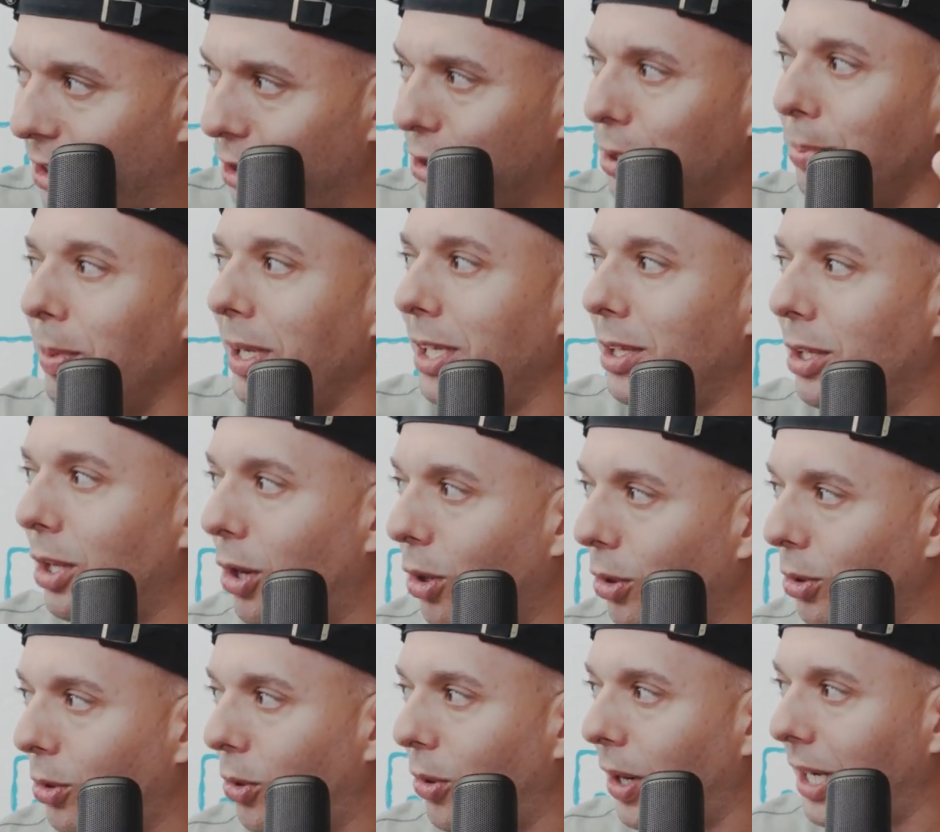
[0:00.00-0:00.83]
There should be
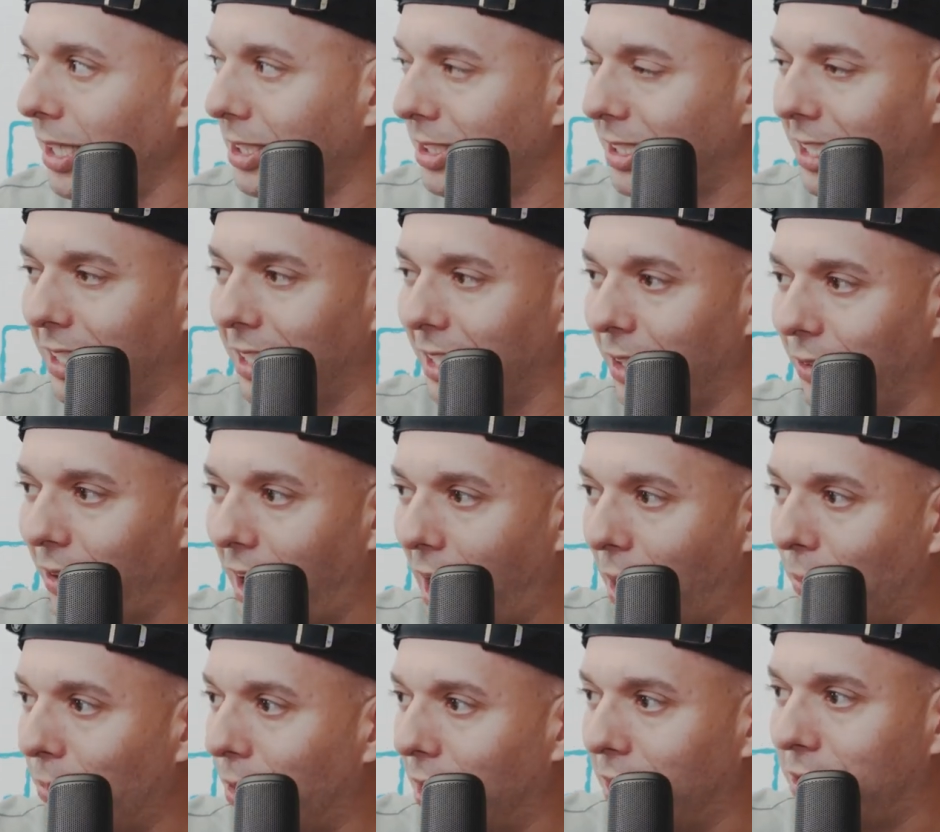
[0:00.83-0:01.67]
no question of
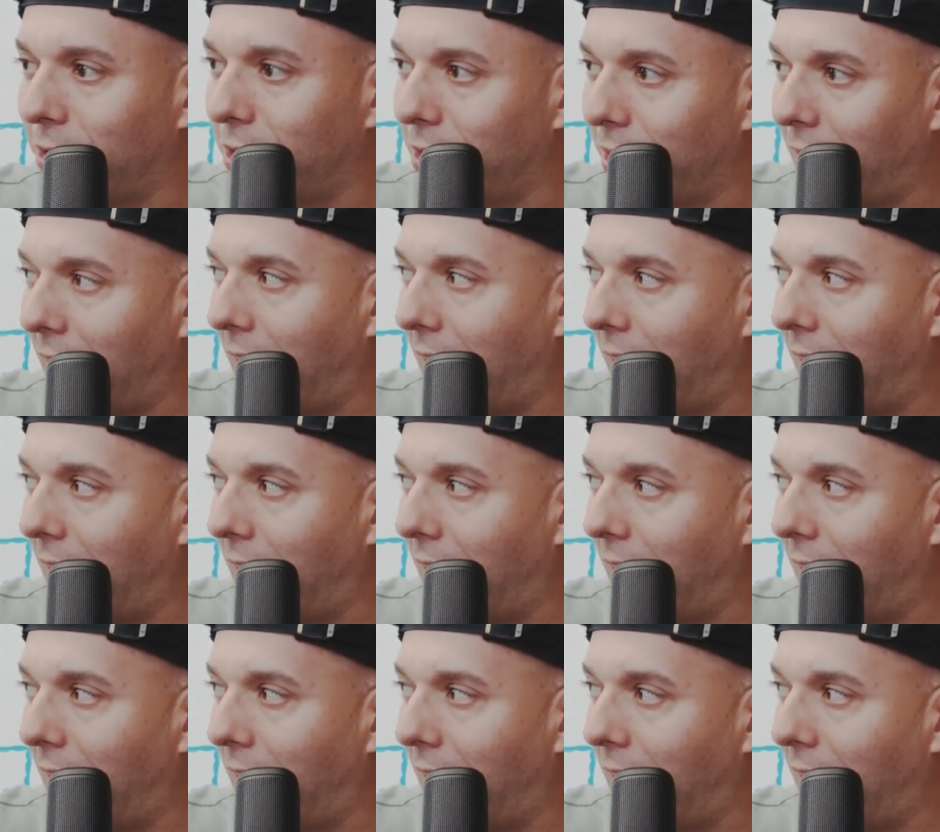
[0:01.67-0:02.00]
how much